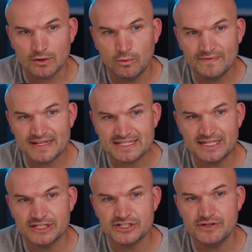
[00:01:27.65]
what that's
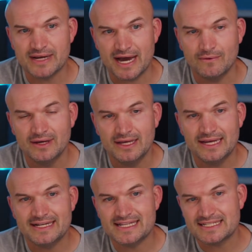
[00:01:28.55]
going to do now
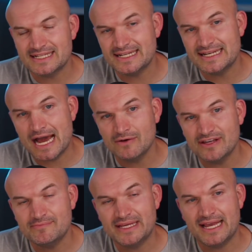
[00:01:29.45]
is that's going to now
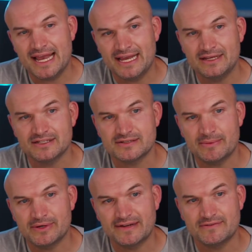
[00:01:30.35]
give me a, because
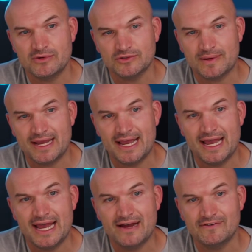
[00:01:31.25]
remember, you have to multiply
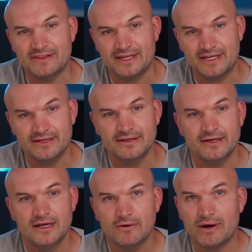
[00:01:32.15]
everything,
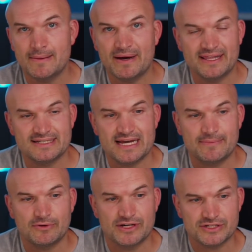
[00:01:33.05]
right, by that top
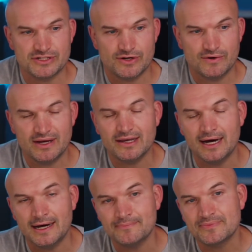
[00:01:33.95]
equation. So
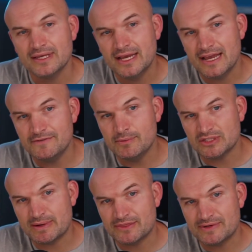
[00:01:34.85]
if you
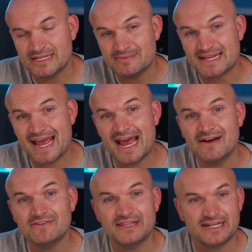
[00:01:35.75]
multiply 3 times
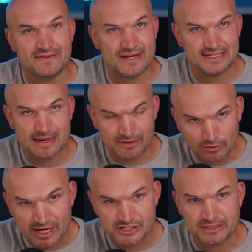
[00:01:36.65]
everything on that top
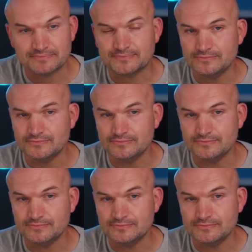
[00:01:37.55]
equation,